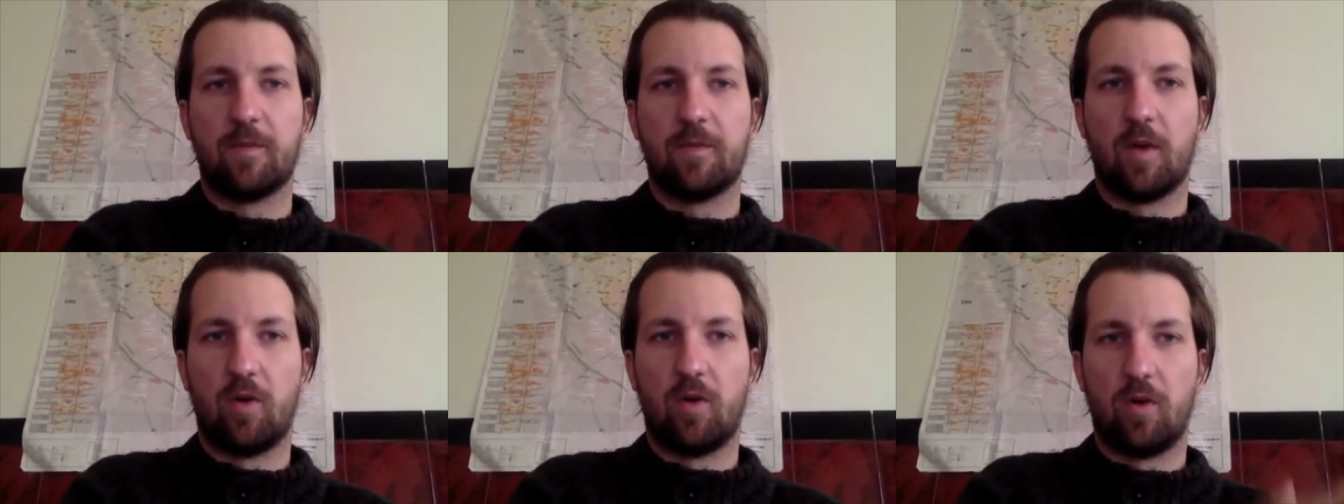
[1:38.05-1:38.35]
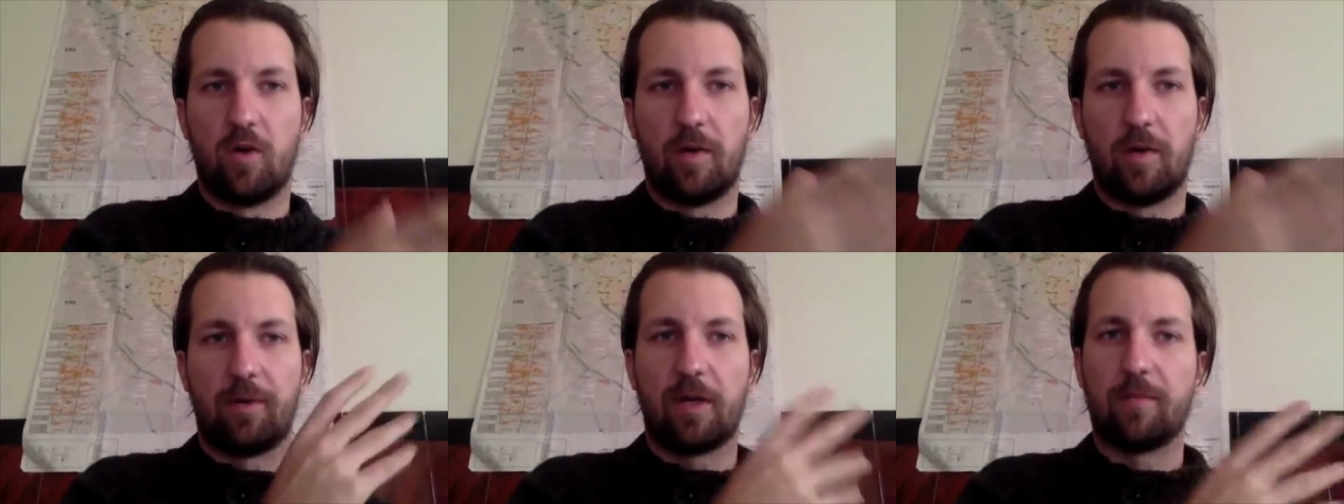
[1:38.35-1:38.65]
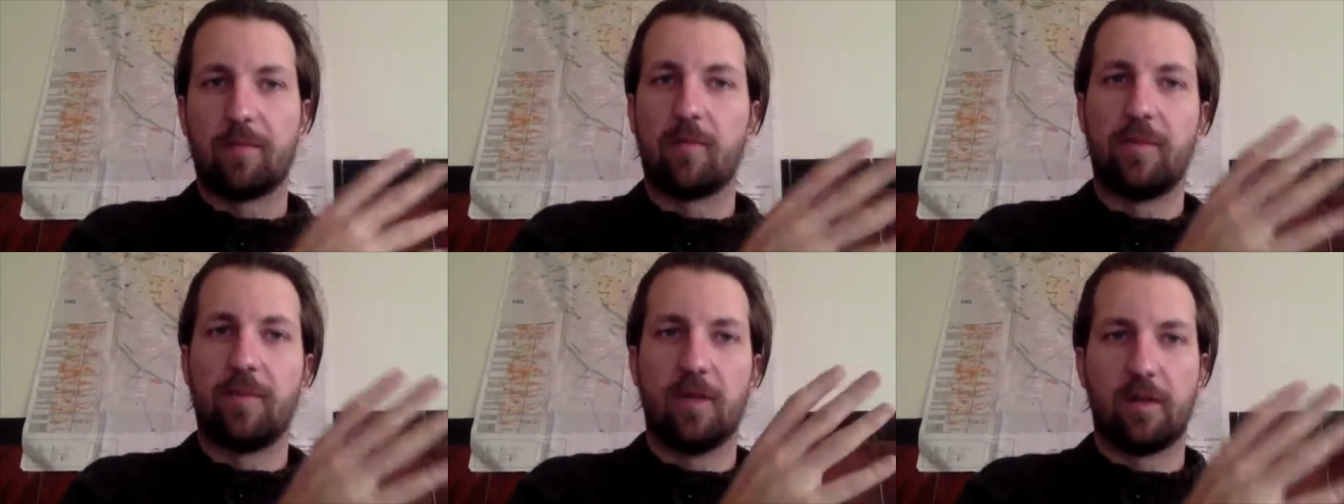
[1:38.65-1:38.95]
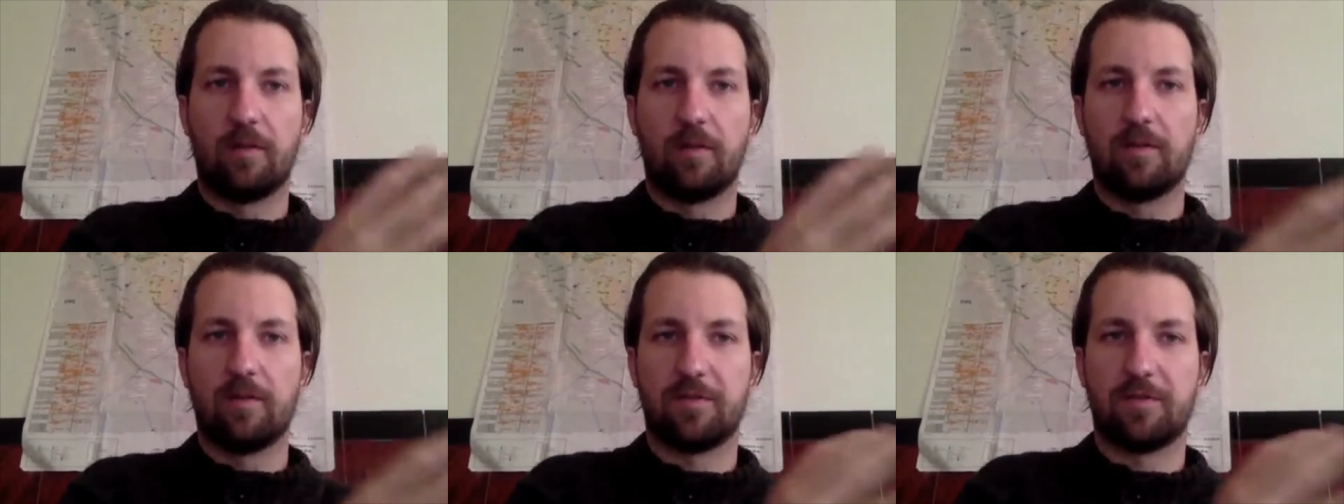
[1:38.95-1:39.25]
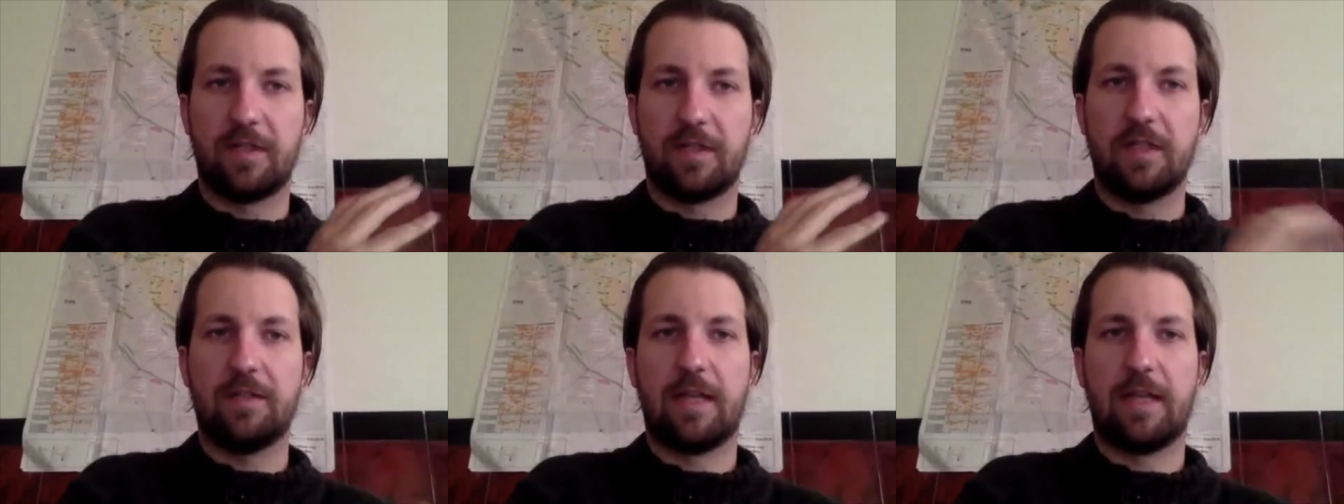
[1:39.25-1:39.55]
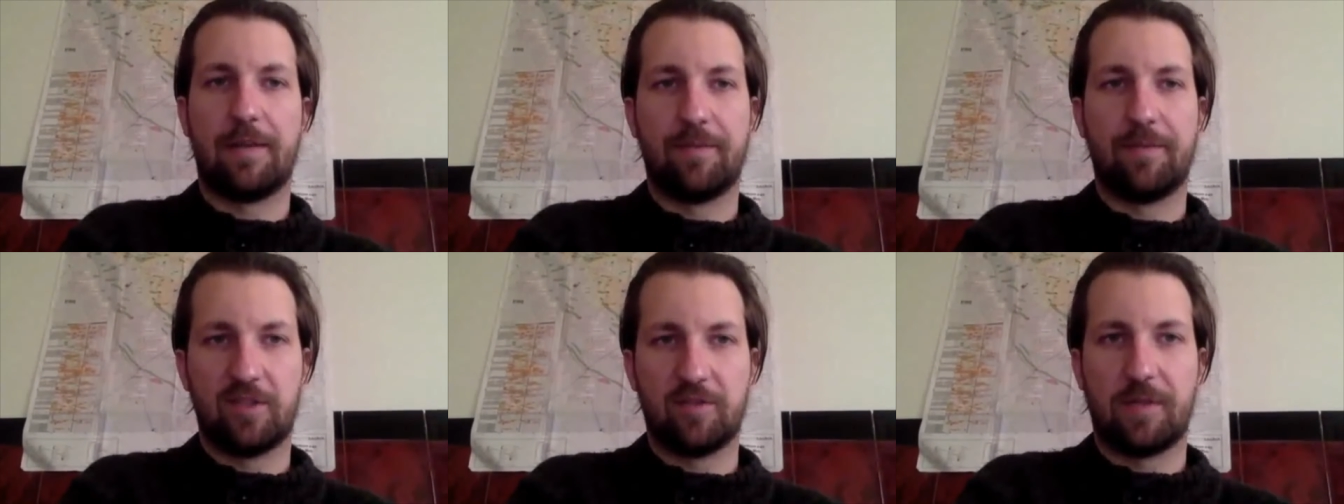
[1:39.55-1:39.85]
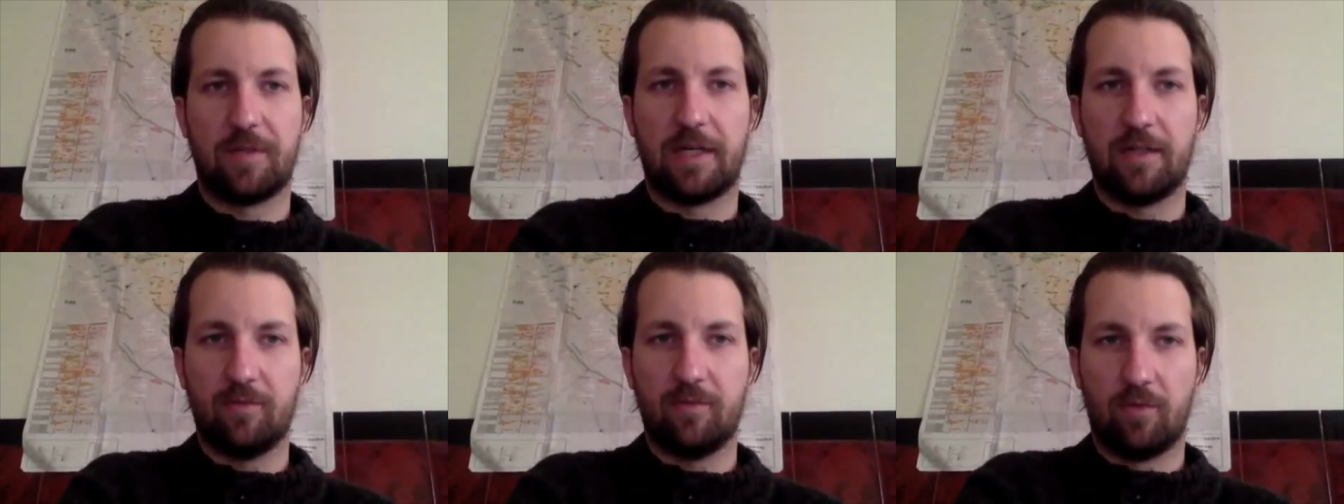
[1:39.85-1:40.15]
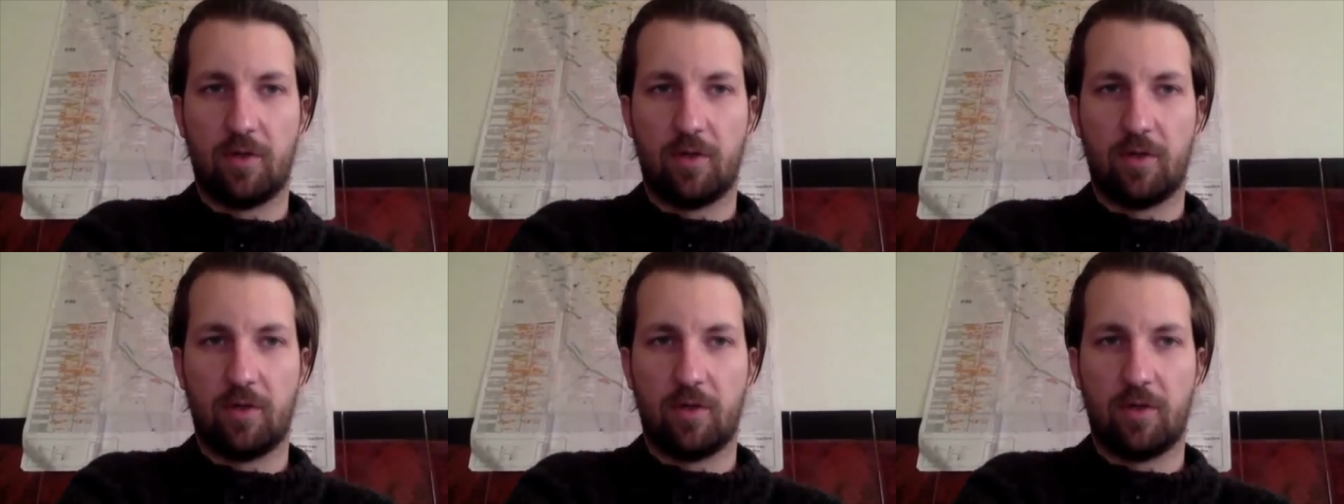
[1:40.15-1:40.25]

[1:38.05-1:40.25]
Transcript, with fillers: the whole apartment building was very damaged by the